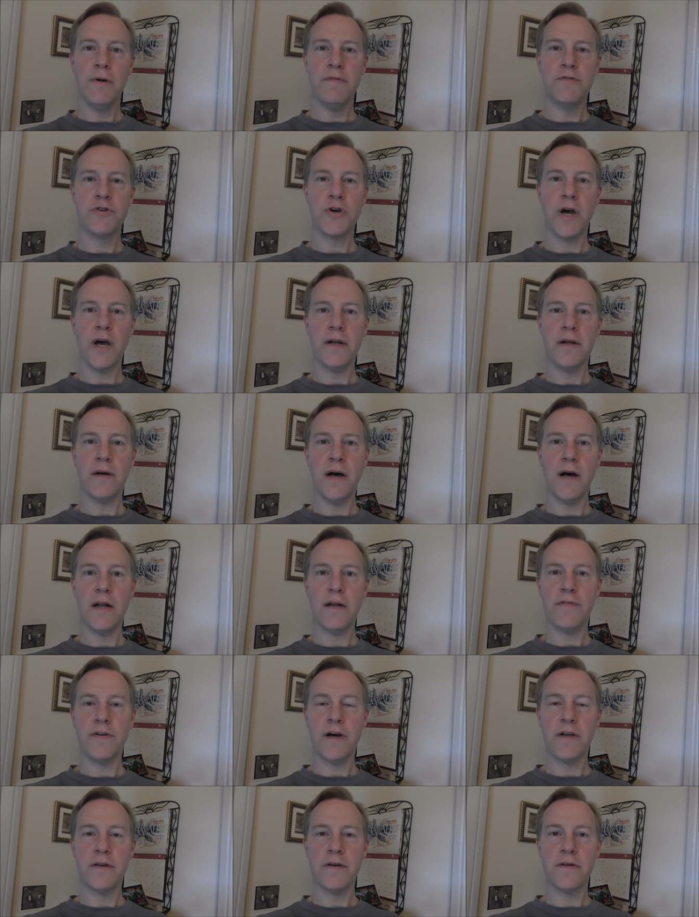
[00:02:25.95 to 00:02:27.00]
We've tried a lot
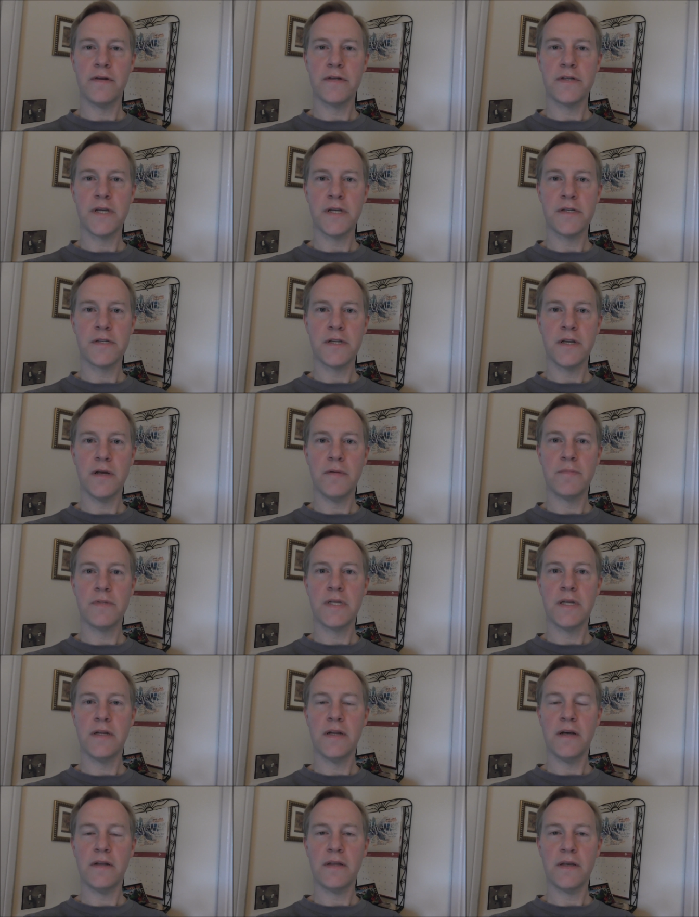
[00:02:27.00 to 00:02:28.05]
of other systems,
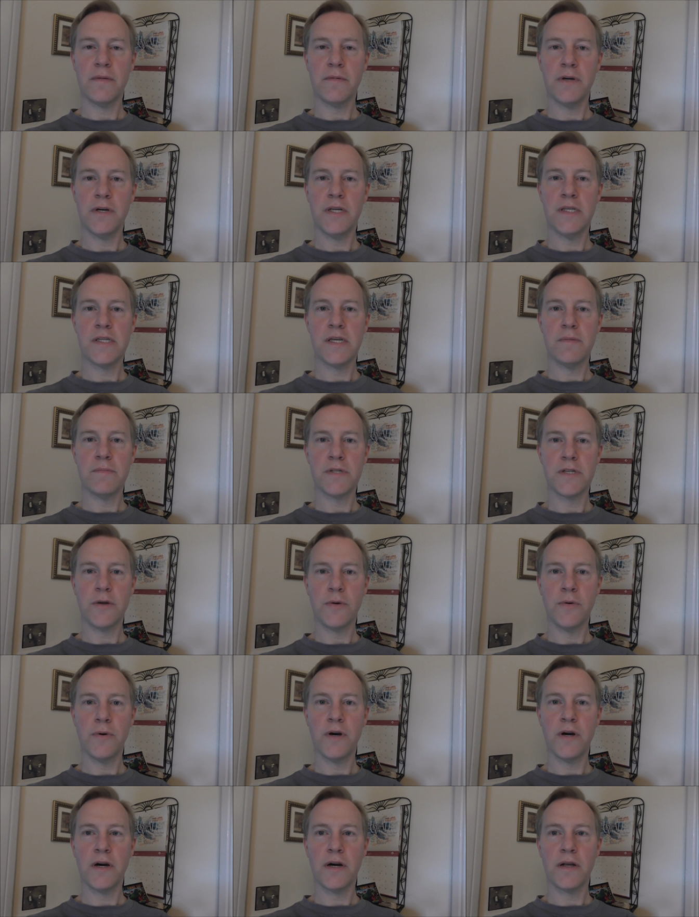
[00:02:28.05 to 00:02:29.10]
and nothing really seems to
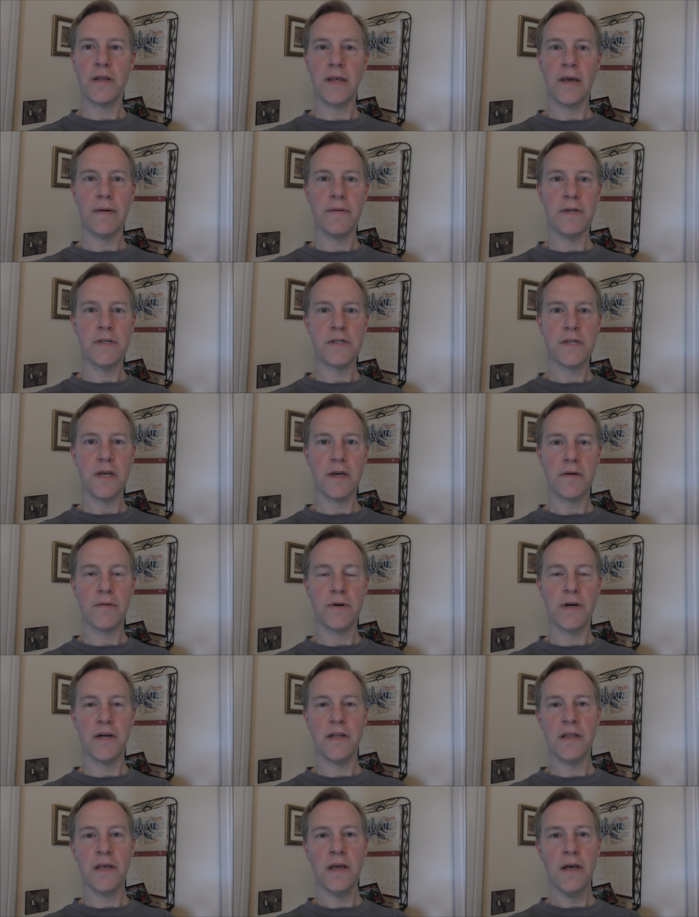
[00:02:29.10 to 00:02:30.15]
work that we stick
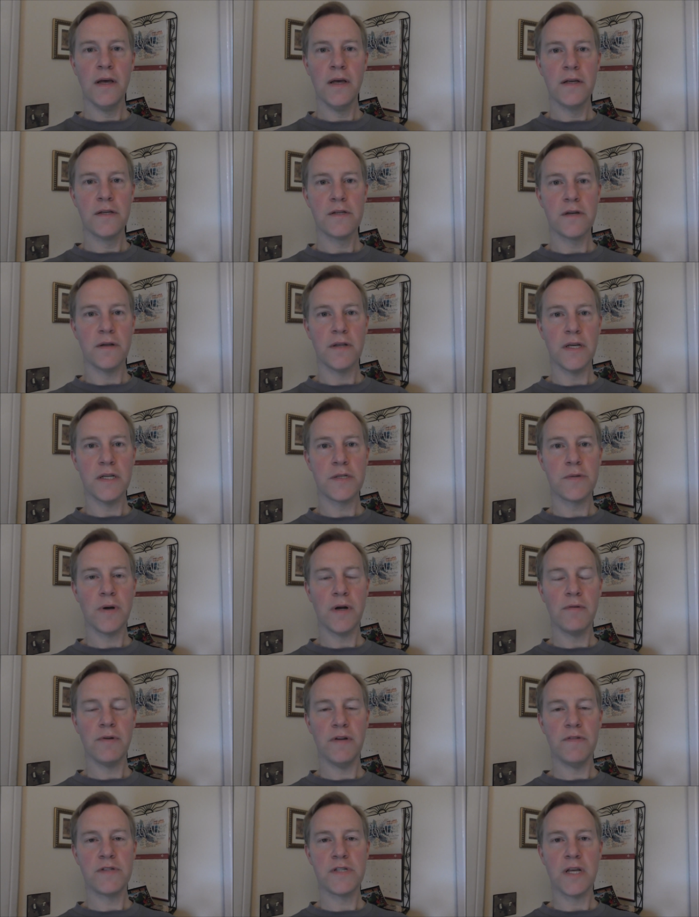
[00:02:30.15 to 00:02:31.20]
with. So this
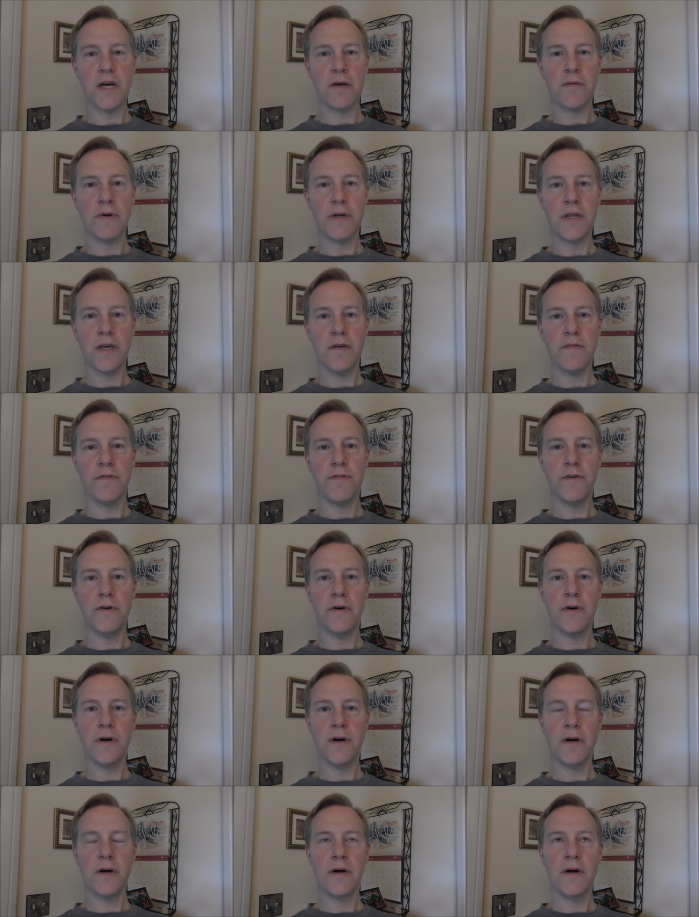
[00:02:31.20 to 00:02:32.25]
one, we've stuck with it
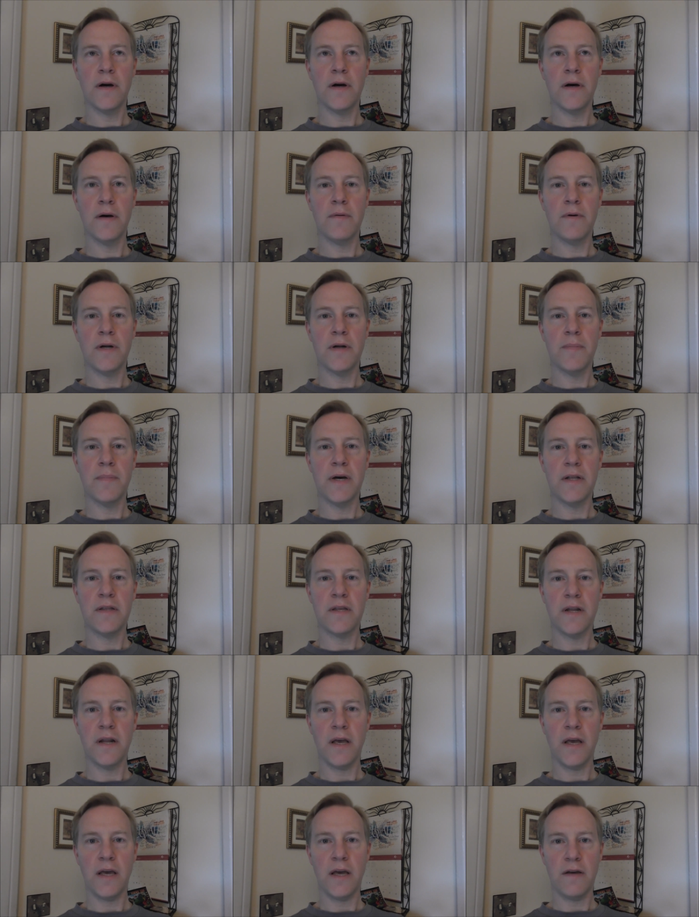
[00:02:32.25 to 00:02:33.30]
for, uh, what, a month
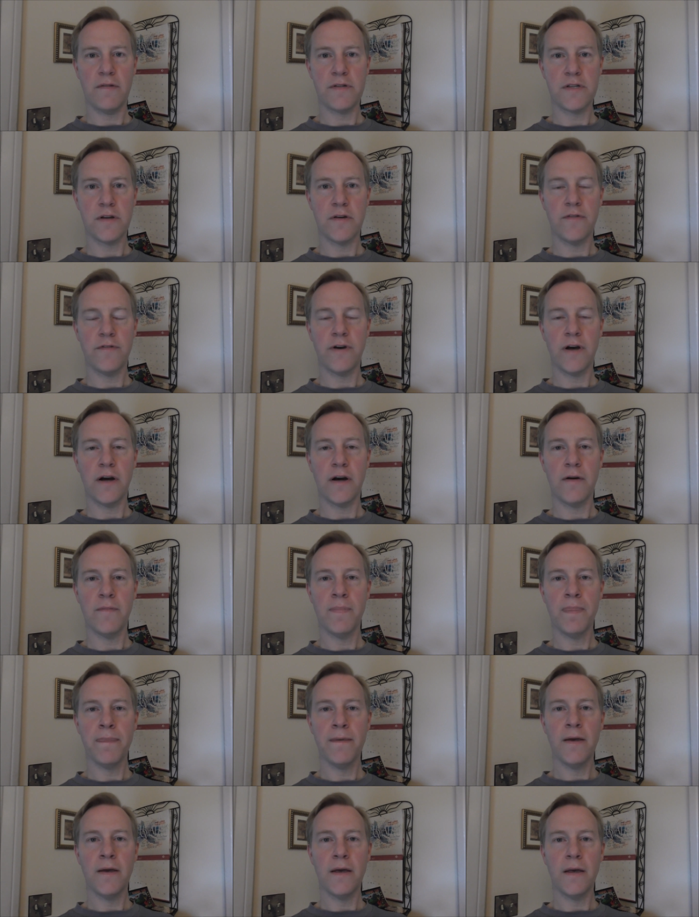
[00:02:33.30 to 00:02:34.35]
and a half so far
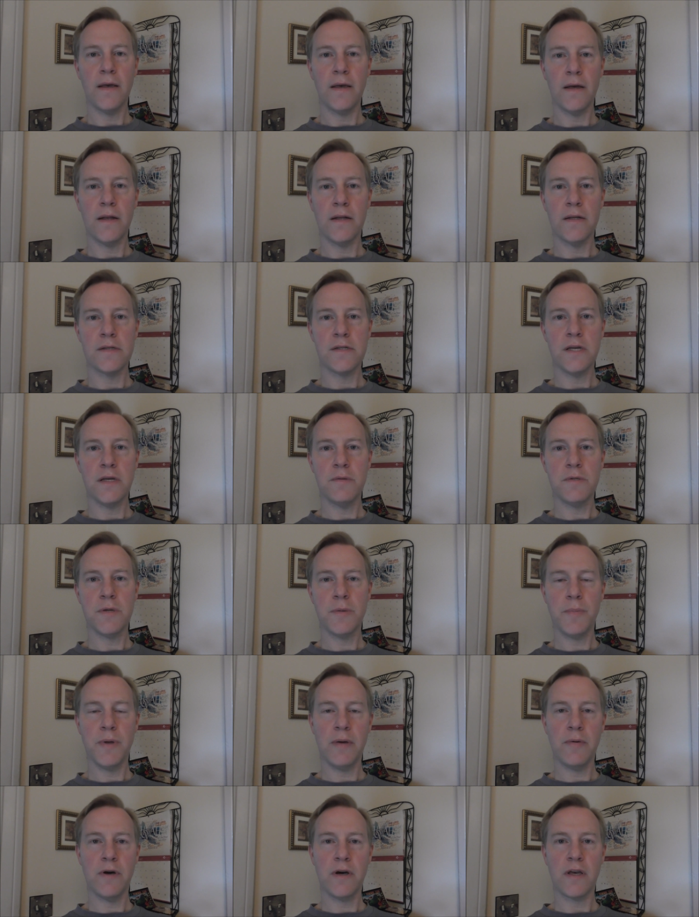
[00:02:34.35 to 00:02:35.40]
and it seems to
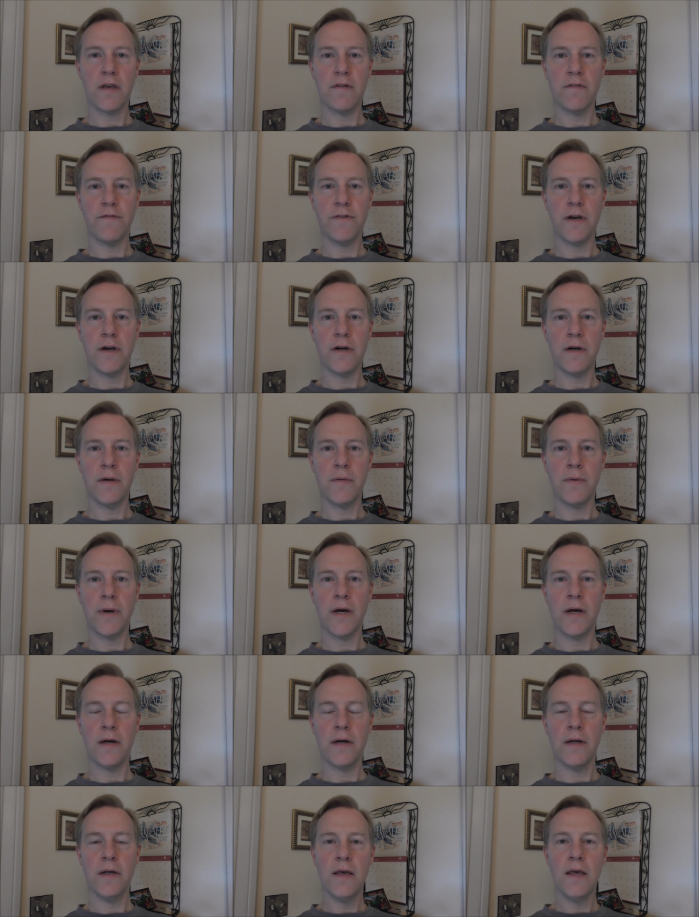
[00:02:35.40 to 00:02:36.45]
be working fairly
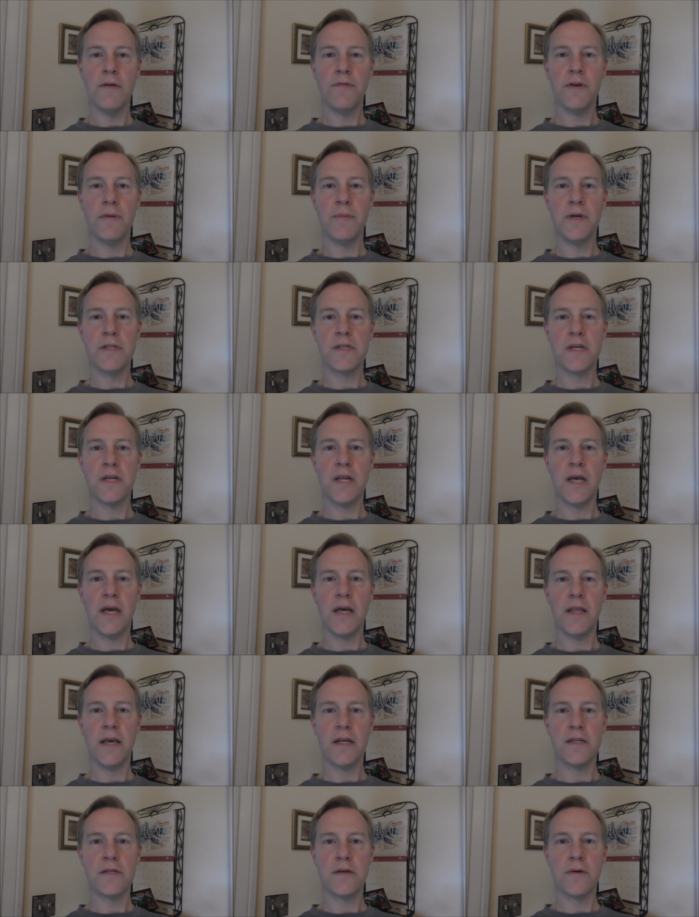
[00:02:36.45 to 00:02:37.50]
well. If we miss a day,
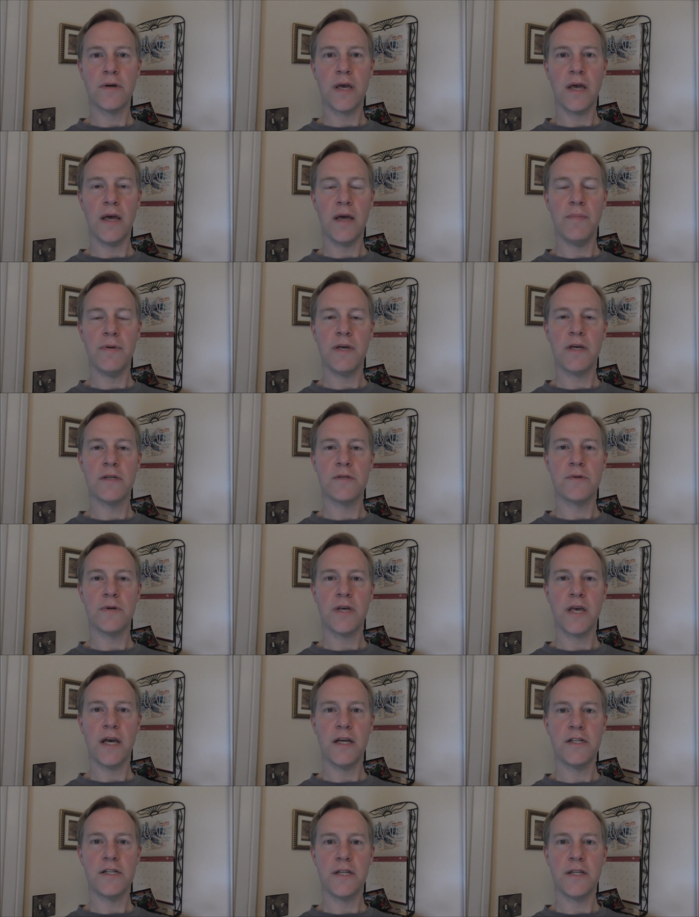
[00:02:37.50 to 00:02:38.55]
that's okay because we'll
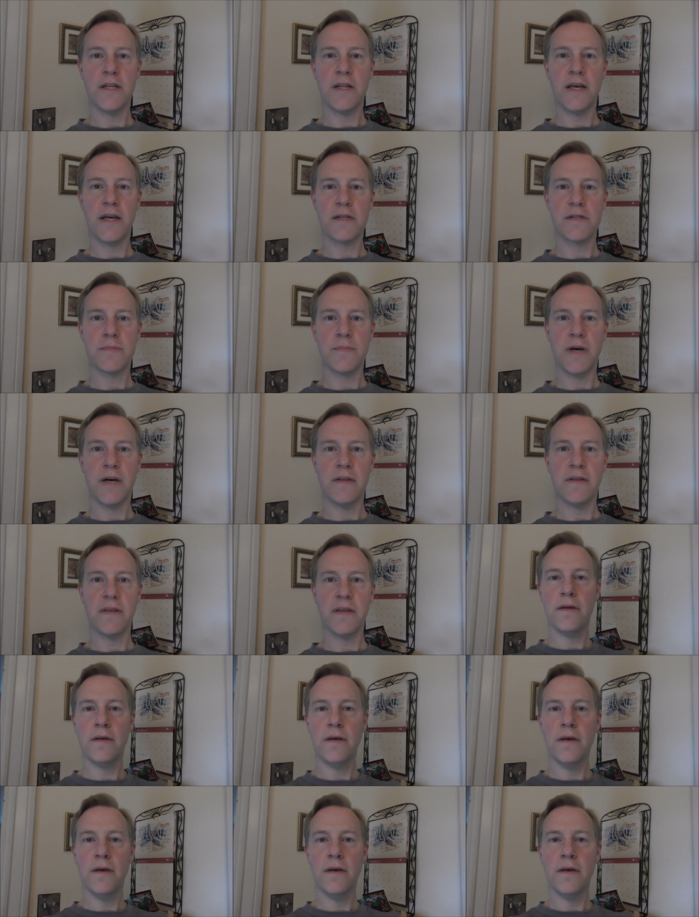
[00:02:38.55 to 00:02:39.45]
catch it the next month.